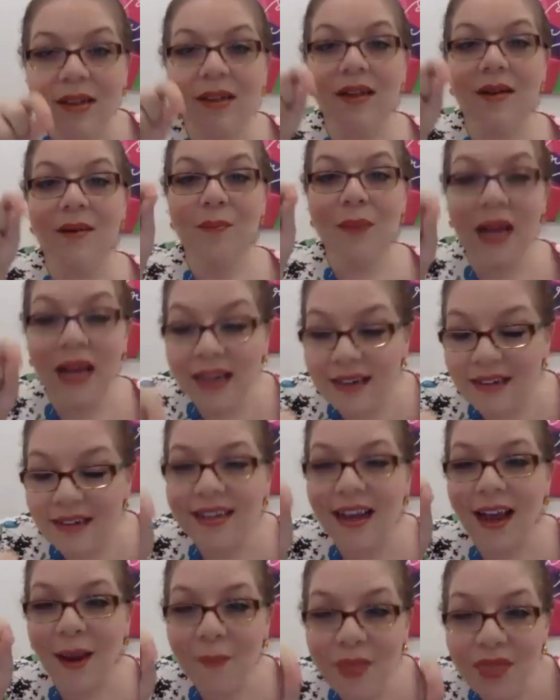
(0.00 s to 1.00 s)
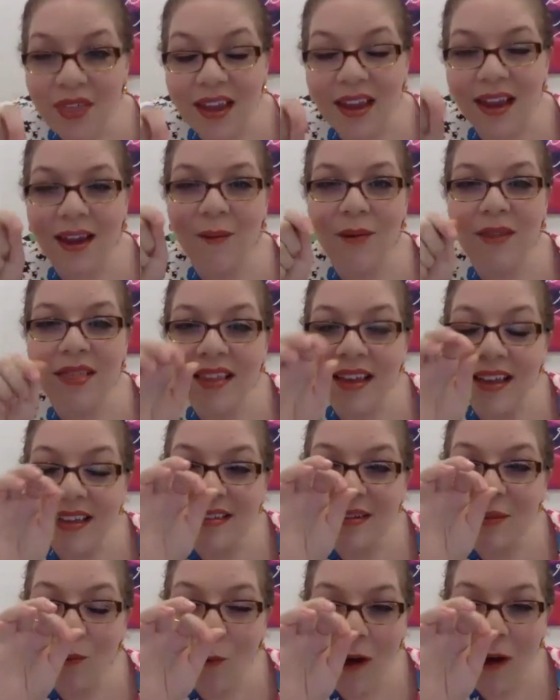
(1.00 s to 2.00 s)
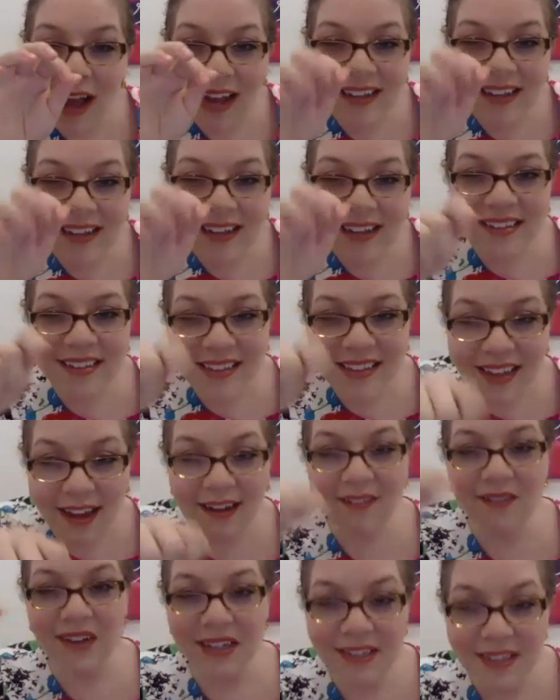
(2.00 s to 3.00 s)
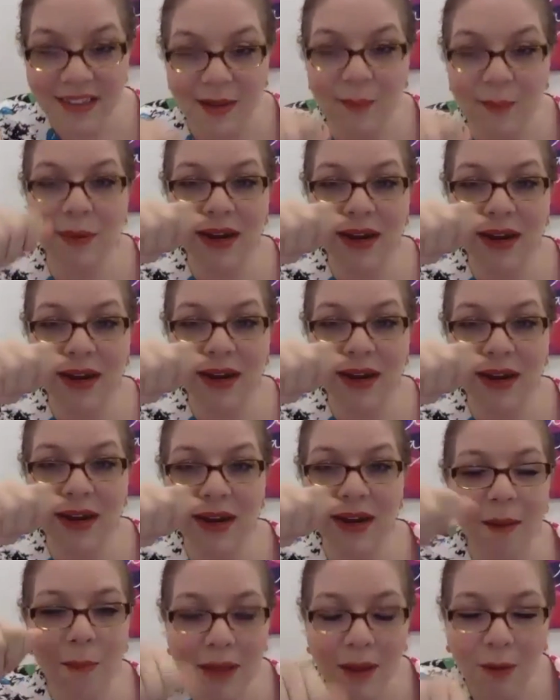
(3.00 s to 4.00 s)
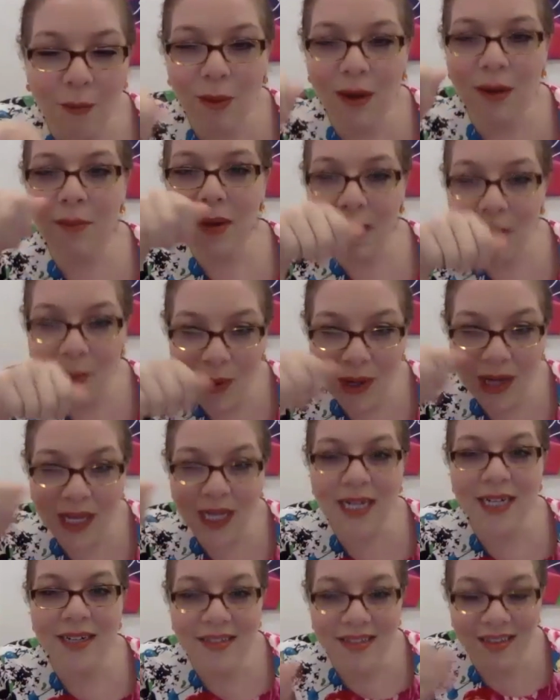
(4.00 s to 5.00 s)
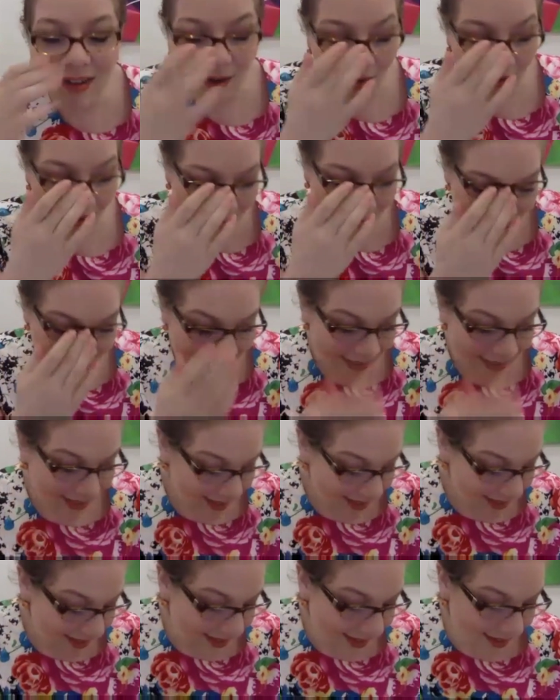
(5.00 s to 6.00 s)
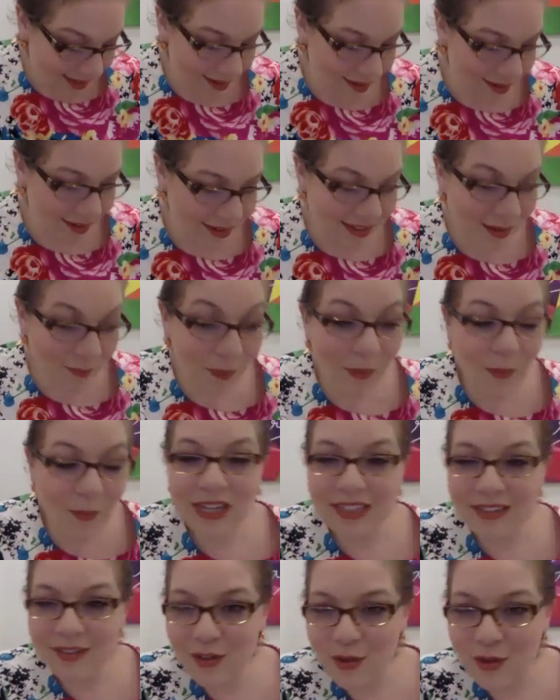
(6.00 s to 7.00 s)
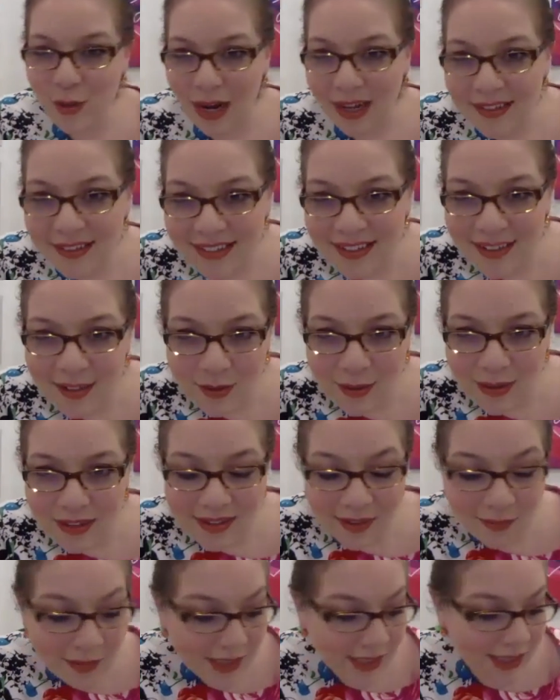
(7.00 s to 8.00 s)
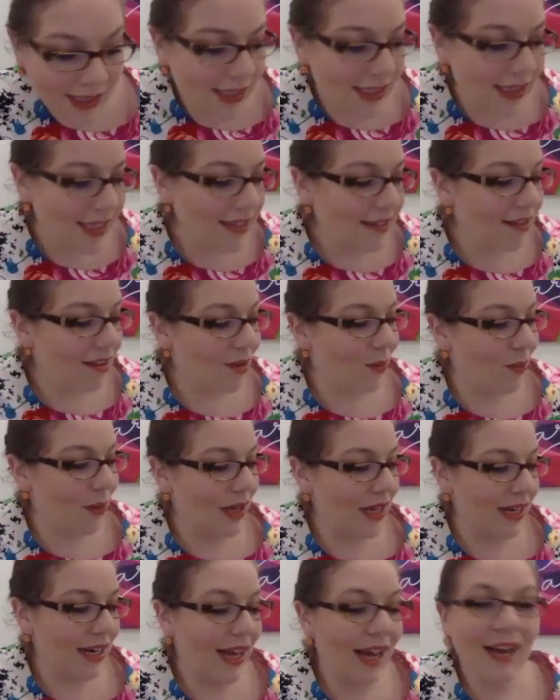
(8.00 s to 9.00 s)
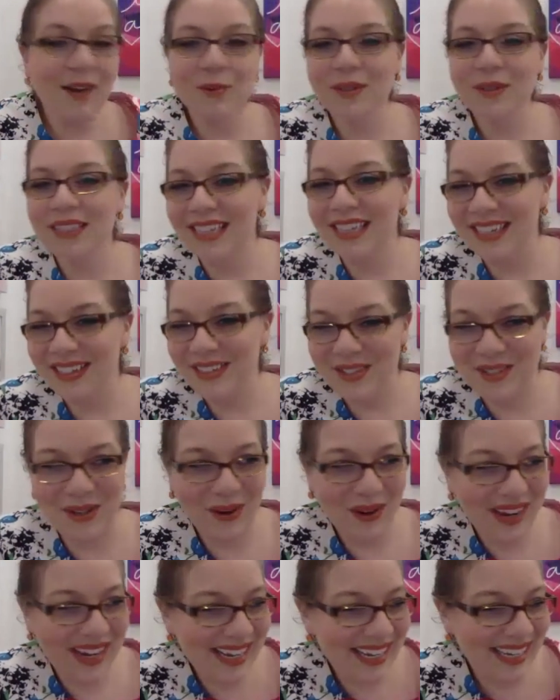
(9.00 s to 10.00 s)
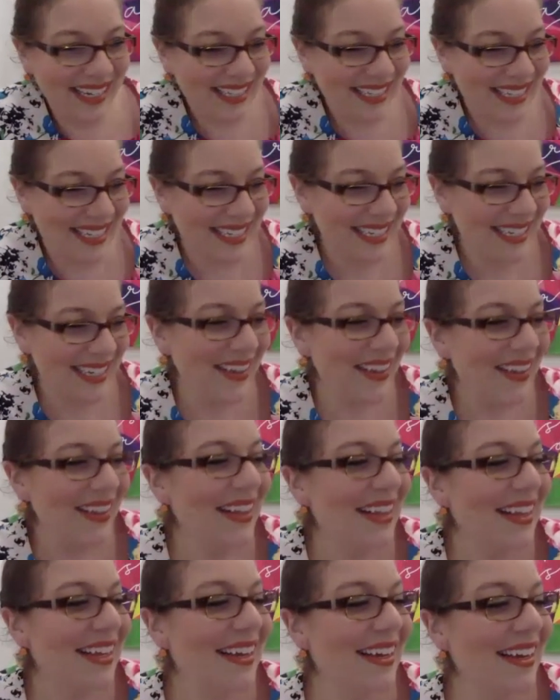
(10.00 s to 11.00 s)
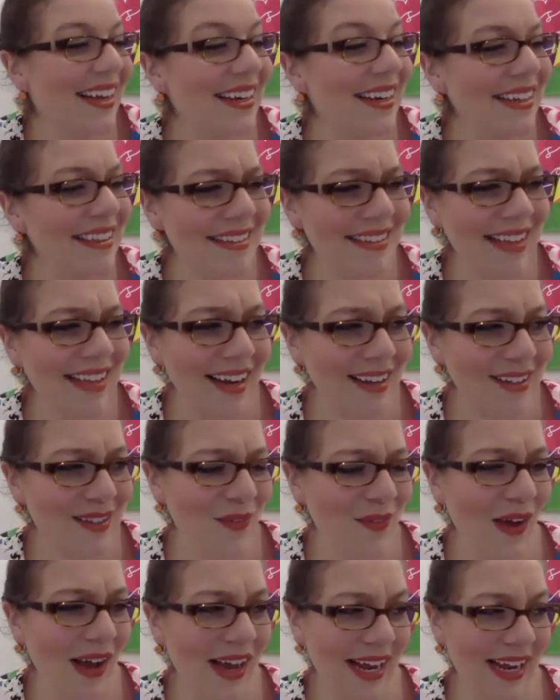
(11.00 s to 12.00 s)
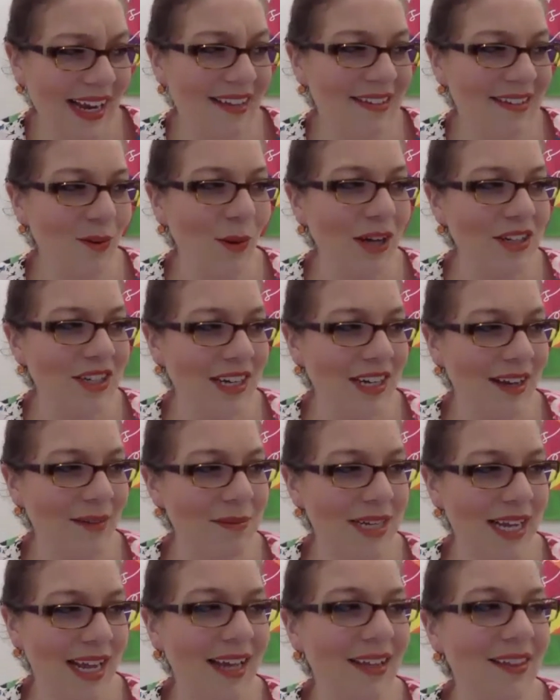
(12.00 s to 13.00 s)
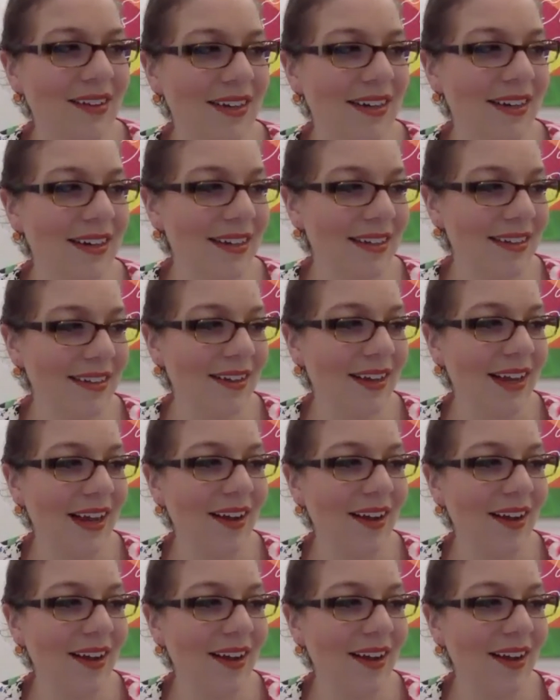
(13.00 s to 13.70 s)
pen type thing with like some wax at the end of it to like pick them up, like one by one. So, you know, some people get stressed doing something like this, but I really enjoy it. And it's satisfying because you watch it come together and you get